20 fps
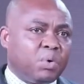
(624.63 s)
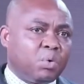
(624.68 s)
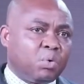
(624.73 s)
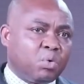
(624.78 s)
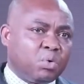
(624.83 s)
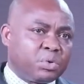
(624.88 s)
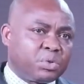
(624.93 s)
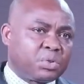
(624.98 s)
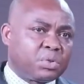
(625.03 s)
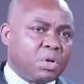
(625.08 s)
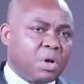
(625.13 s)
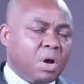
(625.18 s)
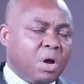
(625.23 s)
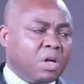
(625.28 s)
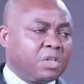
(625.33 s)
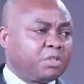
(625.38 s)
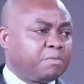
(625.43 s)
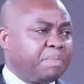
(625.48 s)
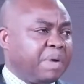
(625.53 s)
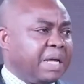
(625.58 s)
whose
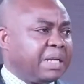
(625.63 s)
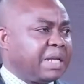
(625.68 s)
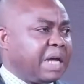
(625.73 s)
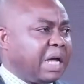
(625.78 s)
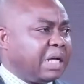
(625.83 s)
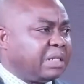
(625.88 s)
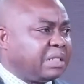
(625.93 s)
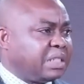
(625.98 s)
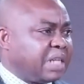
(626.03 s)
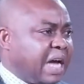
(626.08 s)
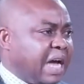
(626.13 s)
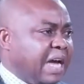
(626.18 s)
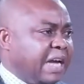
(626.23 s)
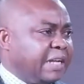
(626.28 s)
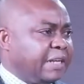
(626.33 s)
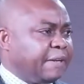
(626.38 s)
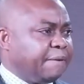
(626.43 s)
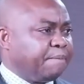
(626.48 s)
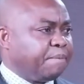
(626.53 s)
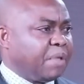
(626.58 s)
husband had
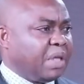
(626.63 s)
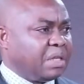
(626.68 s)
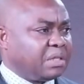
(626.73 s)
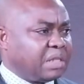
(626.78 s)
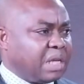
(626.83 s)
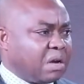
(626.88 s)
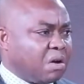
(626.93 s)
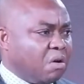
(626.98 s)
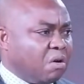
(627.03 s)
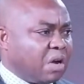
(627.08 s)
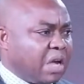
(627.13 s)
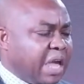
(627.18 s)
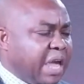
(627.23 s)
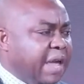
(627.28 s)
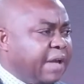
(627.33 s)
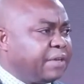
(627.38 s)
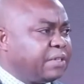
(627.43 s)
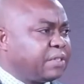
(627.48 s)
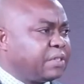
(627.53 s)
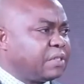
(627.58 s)
died in 2
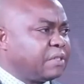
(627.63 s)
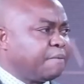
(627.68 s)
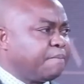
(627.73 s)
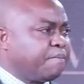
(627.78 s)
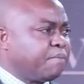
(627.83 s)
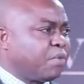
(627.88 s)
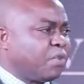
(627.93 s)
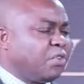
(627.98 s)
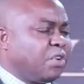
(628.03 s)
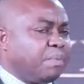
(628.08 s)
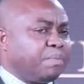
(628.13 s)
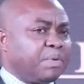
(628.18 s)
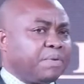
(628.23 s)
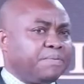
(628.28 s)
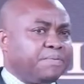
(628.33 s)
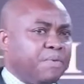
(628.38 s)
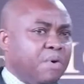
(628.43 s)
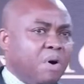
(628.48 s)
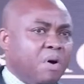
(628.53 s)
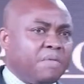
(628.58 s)
Kings chapter
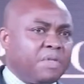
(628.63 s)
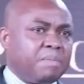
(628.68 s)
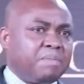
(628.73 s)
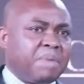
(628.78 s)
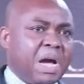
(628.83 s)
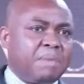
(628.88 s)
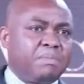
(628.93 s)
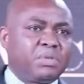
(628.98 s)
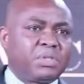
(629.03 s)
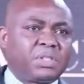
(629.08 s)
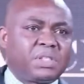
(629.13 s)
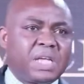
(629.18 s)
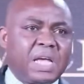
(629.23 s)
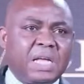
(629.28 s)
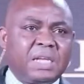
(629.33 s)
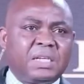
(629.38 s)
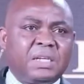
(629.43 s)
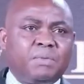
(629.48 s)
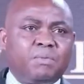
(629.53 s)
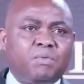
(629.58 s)
4. The Bible
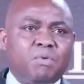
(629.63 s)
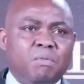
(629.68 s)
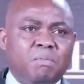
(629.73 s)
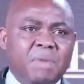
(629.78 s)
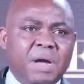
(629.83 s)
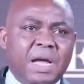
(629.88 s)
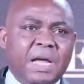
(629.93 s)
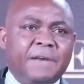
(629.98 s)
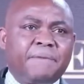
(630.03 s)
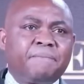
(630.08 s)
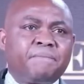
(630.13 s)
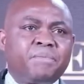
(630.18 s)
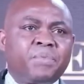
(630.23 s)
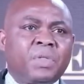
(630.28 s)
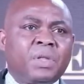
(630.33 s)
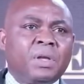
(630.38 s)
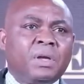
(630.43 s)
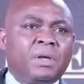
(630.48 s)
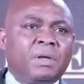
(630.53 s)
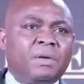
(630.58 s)
said the woman,
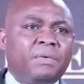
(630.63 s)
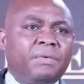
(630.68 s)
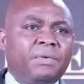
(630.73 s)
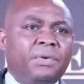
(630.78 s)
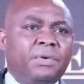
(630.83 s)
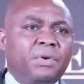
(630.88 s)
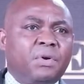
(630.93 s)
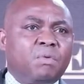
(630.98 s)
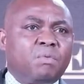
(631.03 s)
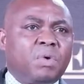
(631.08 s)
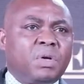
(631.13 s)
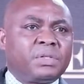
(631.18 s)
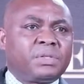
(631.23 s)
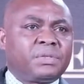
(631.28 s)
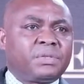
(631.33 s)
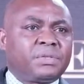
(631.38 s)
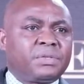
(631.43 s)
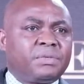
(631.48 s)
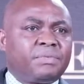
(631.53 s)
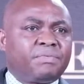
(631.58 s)
you know,
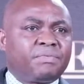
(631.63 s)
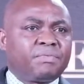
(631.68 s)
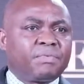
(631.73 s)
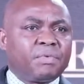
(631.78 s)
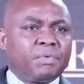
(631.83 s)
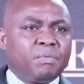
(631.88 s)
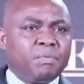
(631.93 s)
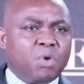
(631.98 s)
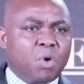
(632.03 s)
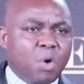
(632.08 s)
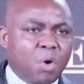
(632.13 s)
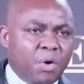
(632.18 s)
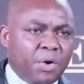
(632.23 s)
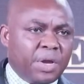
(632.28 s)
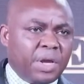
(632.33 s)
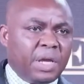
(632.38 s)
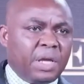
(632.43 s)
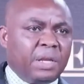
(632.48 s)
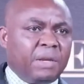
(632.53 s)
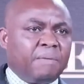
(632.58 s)
was
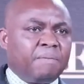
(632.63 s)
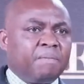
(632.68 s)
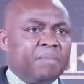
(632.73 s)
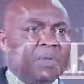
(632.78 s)
hoeing.